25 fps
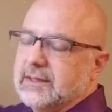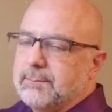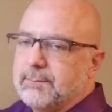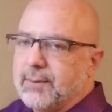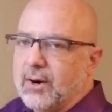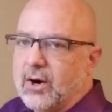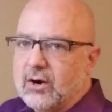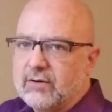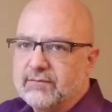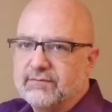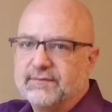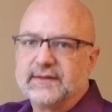
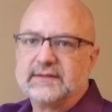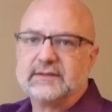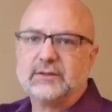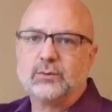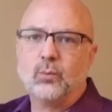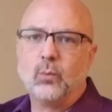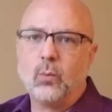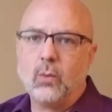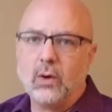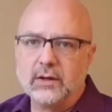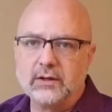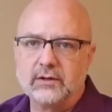perfect
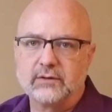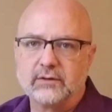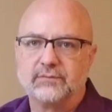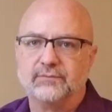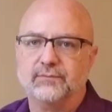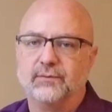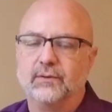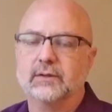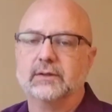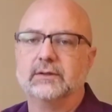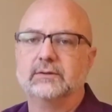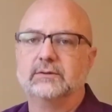and
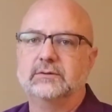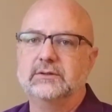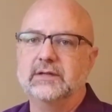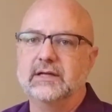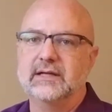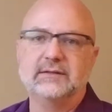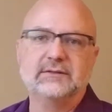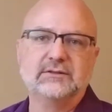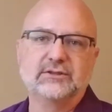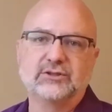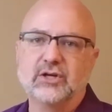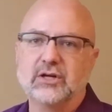wonderful, and
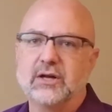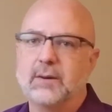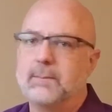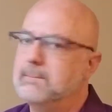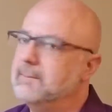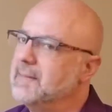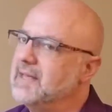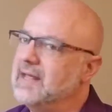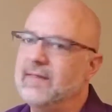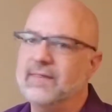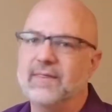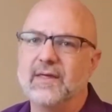it's going to
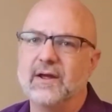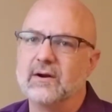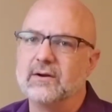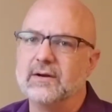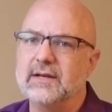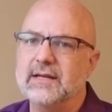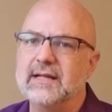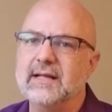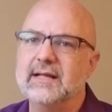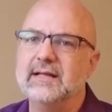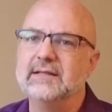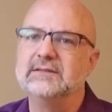meet their
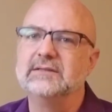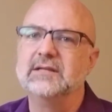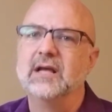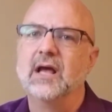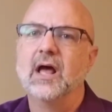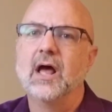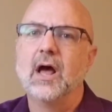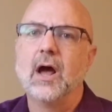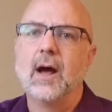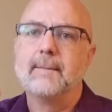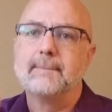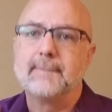needs
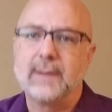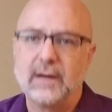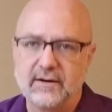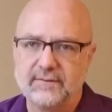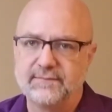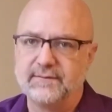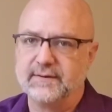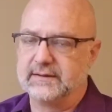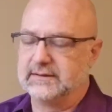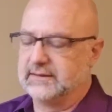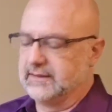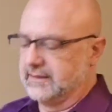
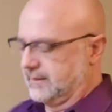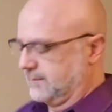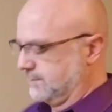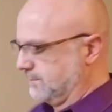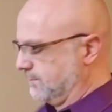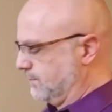perfectly.